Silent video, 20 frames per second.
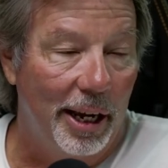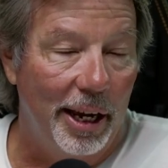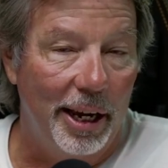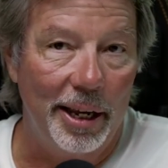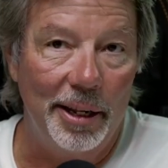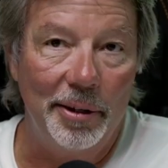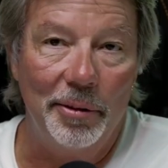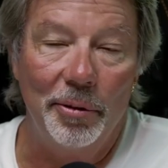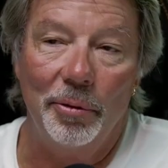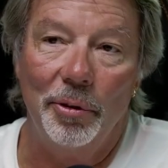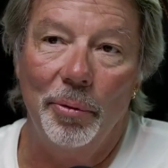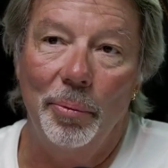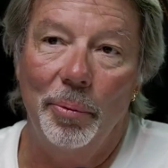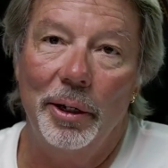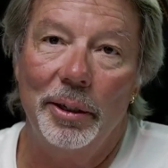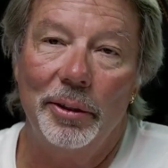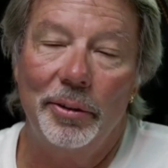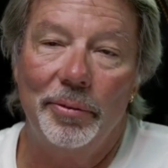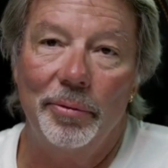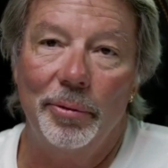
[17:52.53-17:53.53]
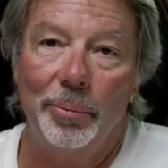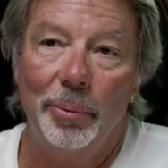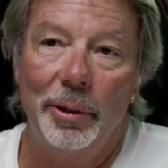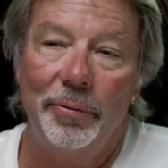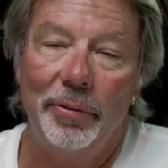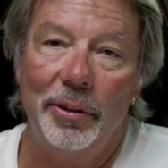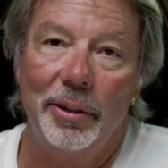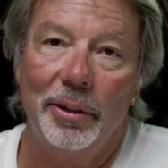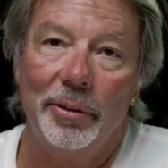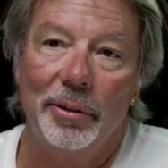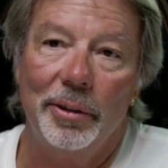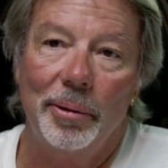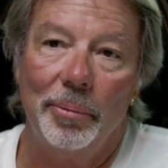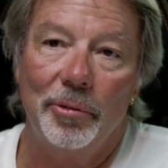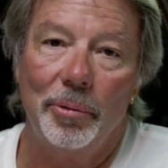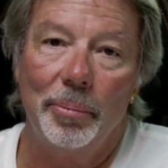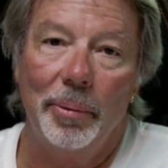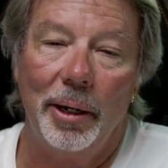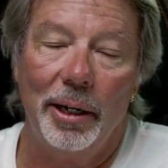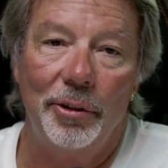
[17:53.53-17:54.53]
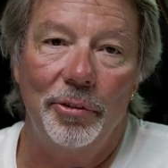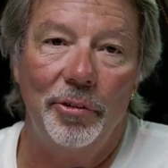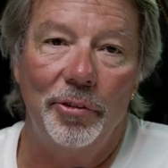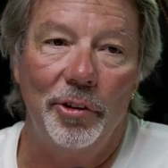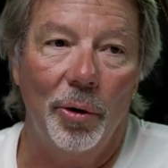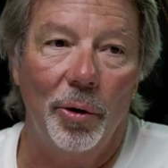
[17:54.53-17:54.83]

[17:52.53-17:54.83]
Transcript: And the one vehicle comes to mind is the